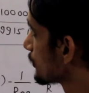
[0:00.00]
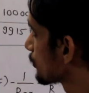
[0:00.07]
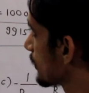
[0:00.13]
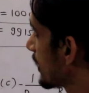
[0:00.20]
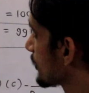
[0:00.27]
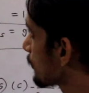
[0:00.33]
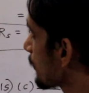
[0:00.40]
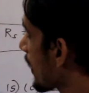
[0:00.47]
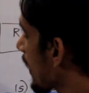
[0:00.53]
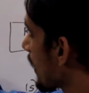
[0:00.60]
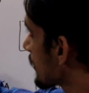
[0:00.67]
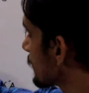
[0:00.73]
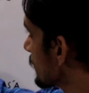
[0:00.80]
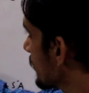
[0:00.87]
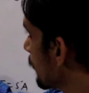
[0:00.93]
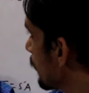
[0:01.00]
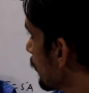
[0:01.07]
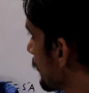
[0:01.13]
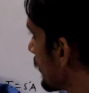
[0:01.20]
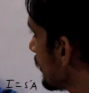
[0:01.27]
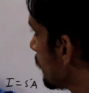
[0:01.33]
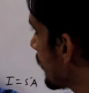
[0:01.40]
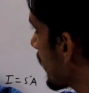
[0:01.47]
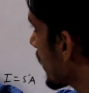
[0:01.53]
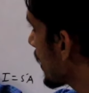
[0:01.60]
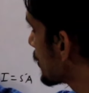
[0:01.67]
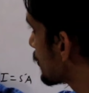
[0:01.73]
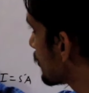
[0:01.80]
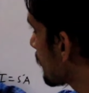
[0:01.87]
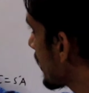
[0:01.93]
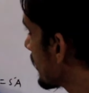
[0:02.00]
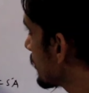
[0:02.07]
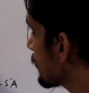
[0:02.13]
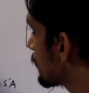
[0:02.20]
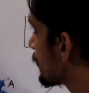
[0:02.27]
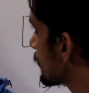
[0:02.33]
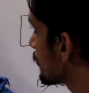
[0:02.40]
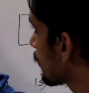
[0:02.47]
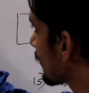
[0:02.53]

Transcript: So that's why R is equal to V by Ig minus G.